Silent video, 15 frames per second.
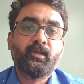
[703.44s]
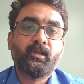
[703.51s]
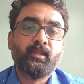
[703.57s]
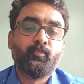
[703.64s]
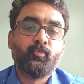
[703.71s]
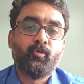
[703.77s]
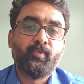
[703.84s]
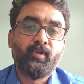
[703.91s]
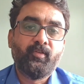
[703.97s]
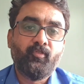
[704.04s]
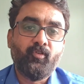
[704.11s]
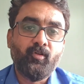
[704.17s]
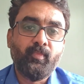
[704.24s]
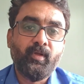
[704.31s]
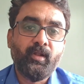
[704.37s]
in a proper
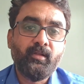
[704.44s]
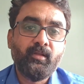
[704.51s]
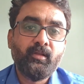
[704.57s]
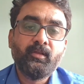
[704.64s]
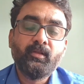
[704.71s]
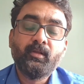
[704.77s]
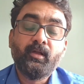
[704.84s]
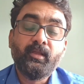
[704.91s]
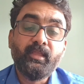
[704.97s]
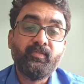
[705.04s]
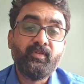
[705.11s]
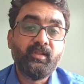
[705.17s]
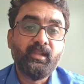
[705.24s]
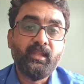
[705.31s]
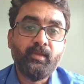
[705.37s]
format.
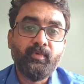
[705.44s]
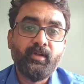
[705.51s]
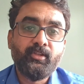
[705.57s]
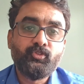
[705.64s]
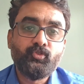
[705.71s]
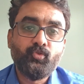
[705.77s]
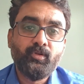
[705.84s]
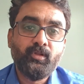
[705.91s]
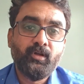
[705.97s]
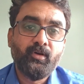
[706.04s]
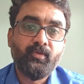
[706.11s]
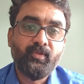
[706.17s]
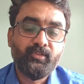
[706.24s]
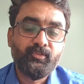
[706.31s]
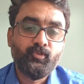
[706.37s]
Even a layman should
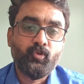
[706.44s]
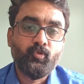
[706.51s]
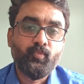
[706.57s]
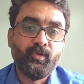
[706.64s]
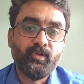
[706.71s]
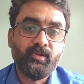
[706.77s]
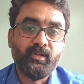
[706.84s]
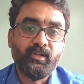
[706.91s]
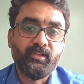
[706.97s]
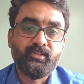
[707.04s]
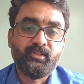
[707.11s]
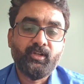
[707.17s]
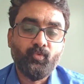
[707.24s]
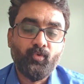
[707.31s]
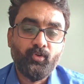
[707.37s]
read the document and
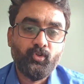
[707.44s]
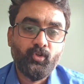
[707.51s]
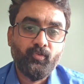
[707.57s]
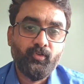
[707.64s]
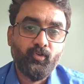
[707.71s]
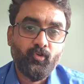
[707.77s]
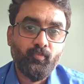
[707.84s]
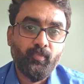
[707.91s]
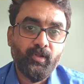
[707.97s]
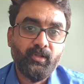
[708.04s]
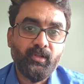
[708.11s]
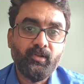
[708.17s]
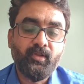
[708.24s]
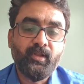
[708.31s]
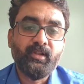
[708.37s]
understand what you have documented.